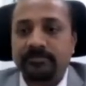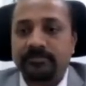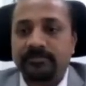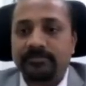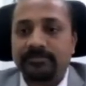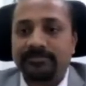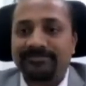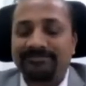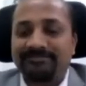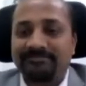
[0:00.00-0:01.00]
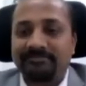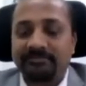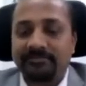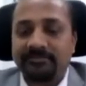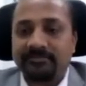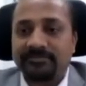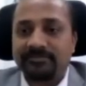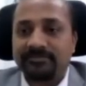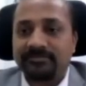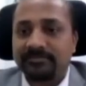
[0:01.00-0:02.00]

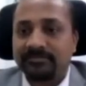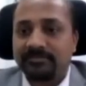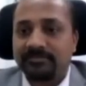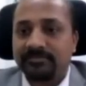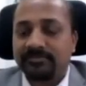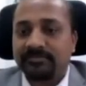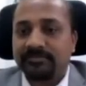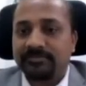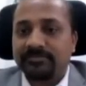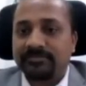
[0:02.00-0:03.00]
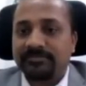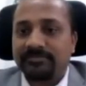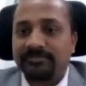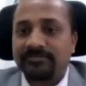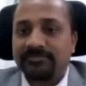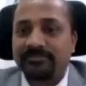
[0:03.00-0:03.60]
(not speaking)